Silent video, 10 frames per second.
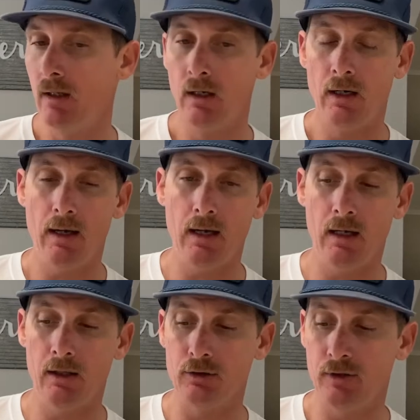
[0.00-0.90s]
and
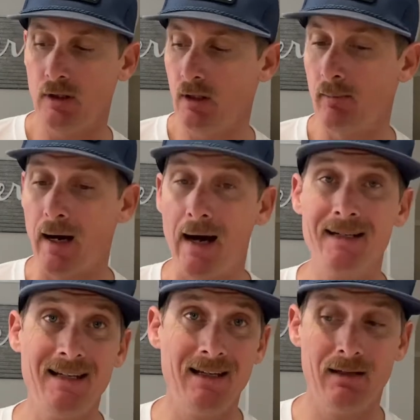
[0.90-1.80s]
you'll need a
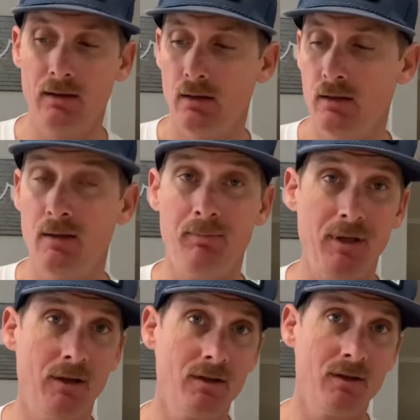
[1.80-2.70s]
bodkin to
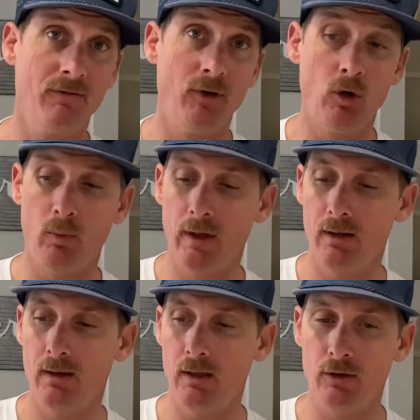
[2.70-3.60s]
pierce the foam with.
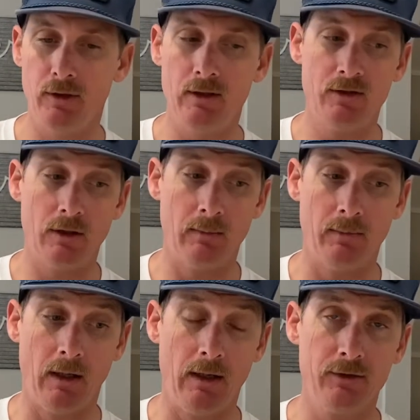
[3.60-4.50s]
You'll need
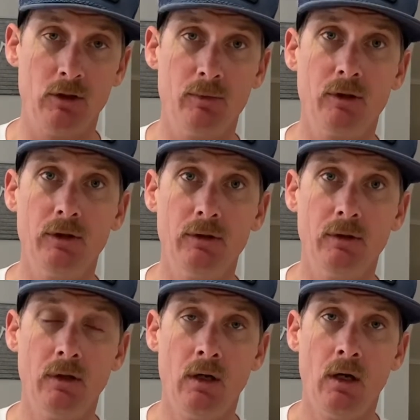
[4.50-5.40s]
some super glue,
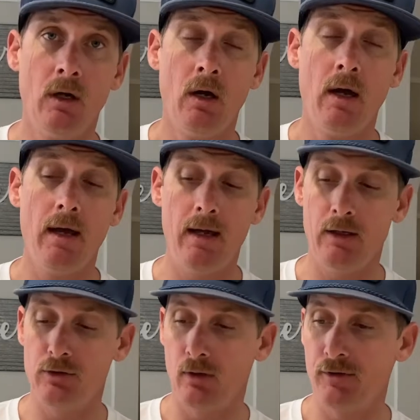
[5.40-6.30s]
and
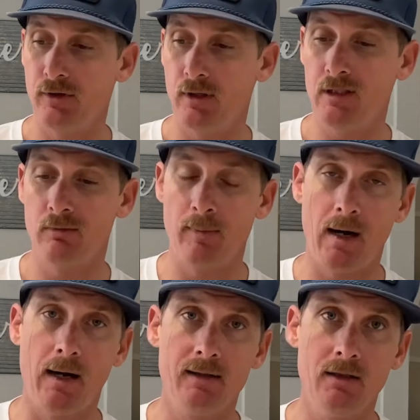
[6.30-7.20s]
you'll also need some
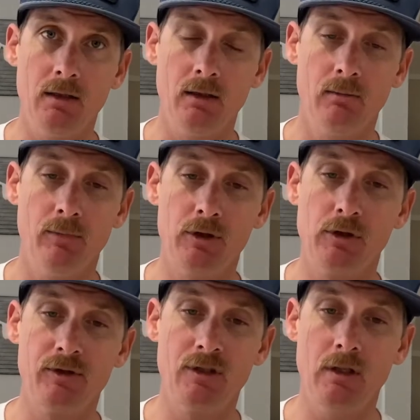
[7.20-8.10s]
epoxy. But you'll
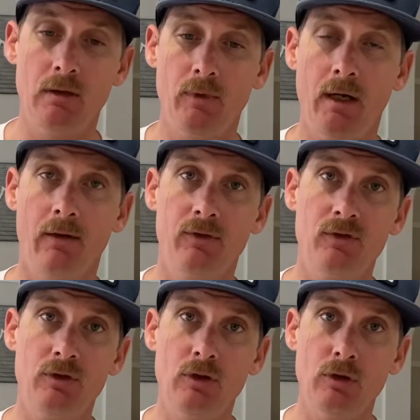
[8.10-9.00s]
see we kind of
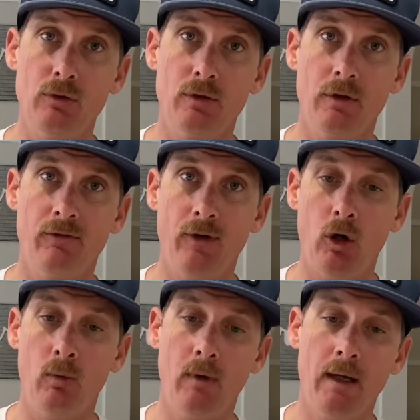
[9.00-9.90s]
skewer the
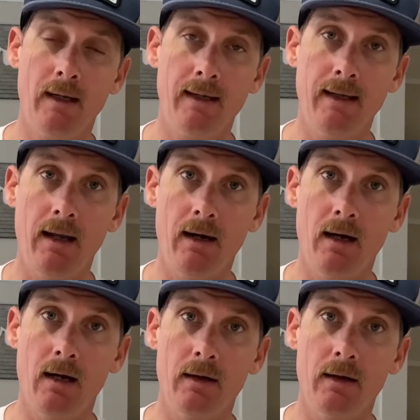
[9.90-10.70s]
foam, get it on,